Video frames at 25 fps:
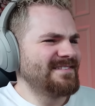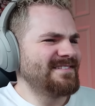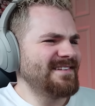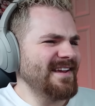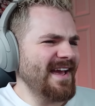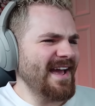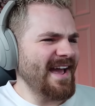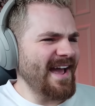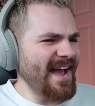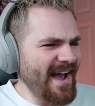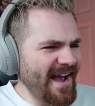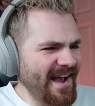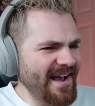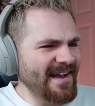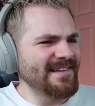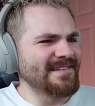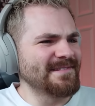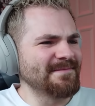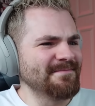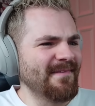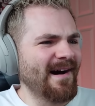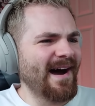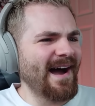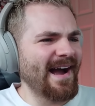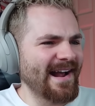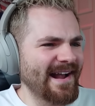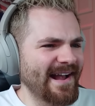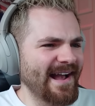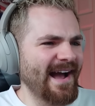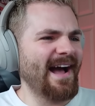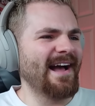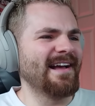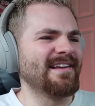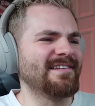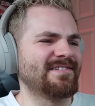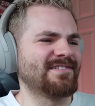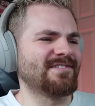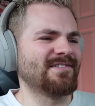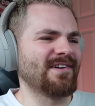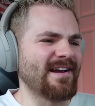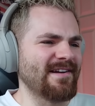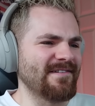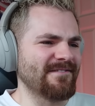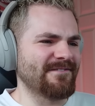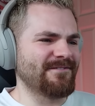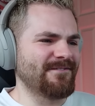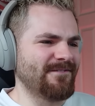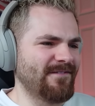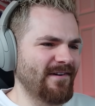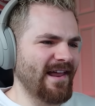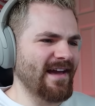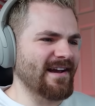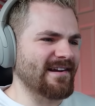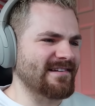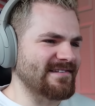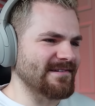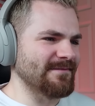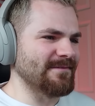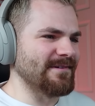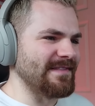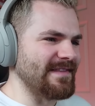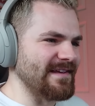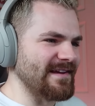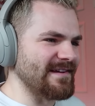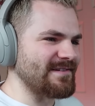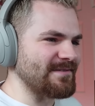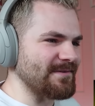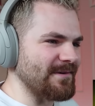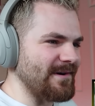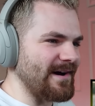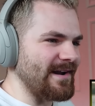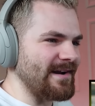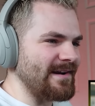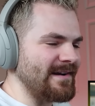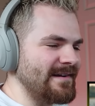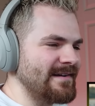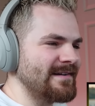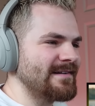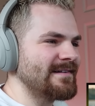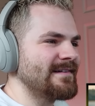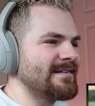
Jeez, my guy straight flexing with this one.